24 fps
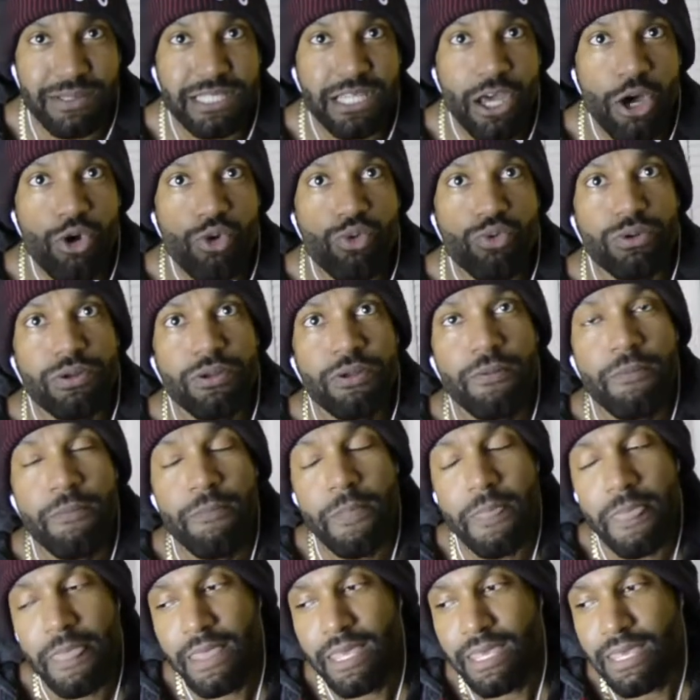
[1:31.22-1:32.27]
So
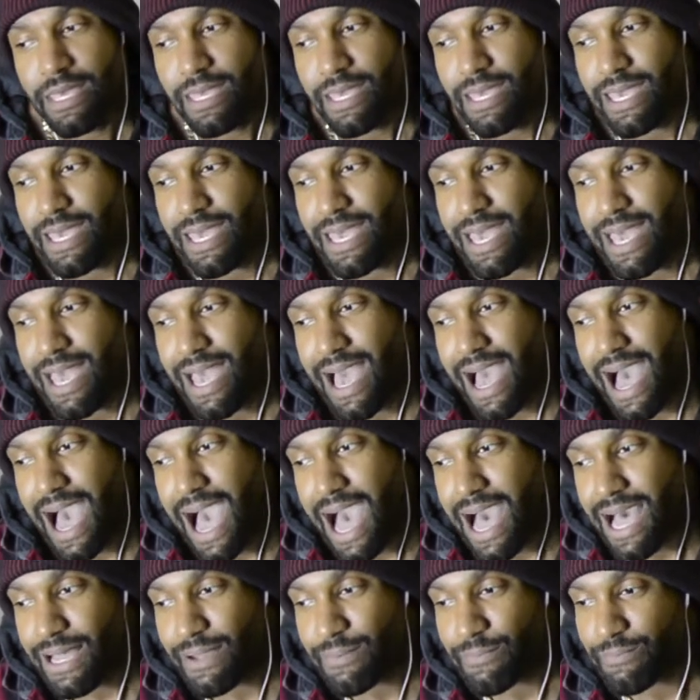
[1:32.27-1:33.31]

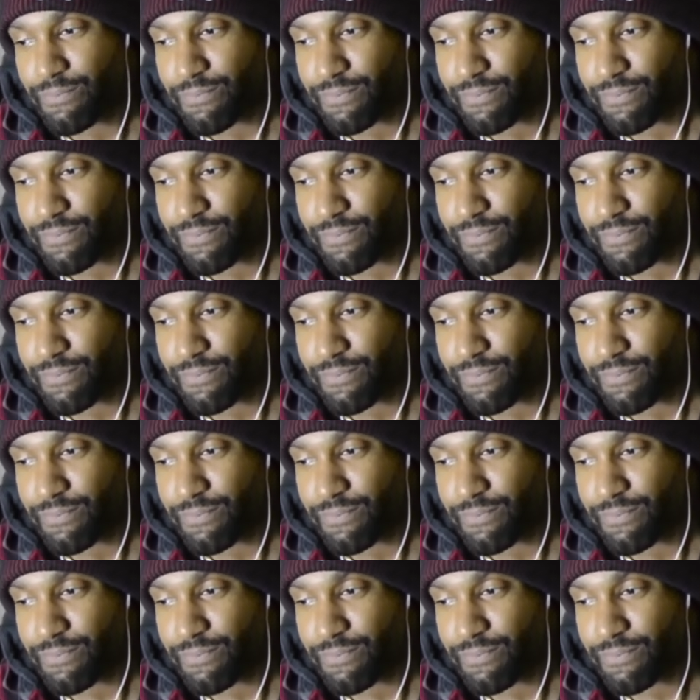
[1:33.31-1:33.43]
I